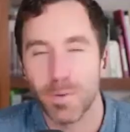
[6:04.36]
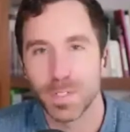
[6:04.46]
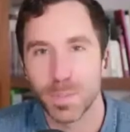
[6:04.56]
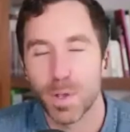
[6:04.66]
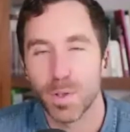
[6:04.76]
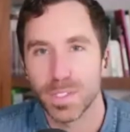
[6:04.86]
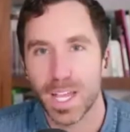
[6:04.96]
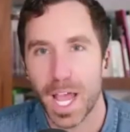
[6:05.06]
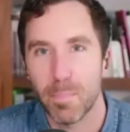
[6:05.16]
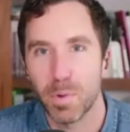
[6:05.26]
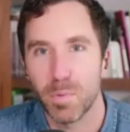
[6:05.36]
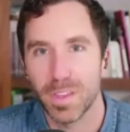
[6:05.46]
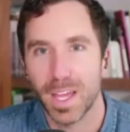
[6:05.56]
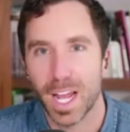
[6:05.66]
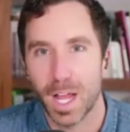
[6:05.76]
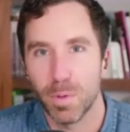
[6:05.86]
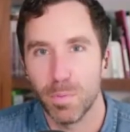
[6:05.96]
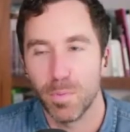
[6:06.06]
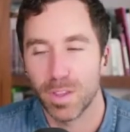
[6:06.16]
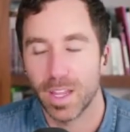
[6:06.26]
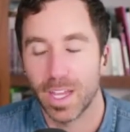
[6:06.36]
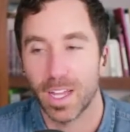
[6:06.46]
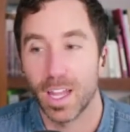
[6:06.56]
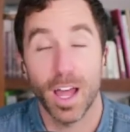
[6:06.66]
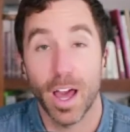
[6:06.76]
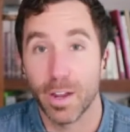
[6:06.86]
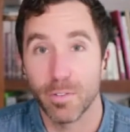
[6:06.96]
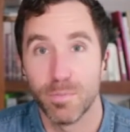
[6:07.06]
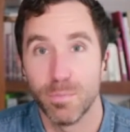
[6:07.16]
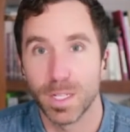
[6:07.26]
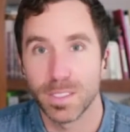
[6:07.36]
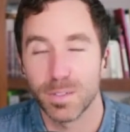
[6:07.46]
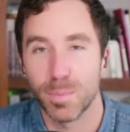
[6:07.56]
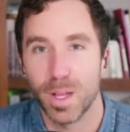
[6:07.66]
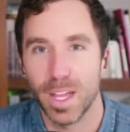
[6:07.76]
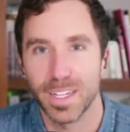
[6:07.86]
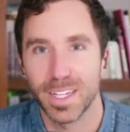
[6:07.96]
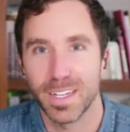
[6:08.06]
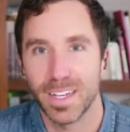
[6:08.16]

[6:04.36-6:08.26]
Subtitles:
was supposed to happen with that album, with like a lot of muscle behind it.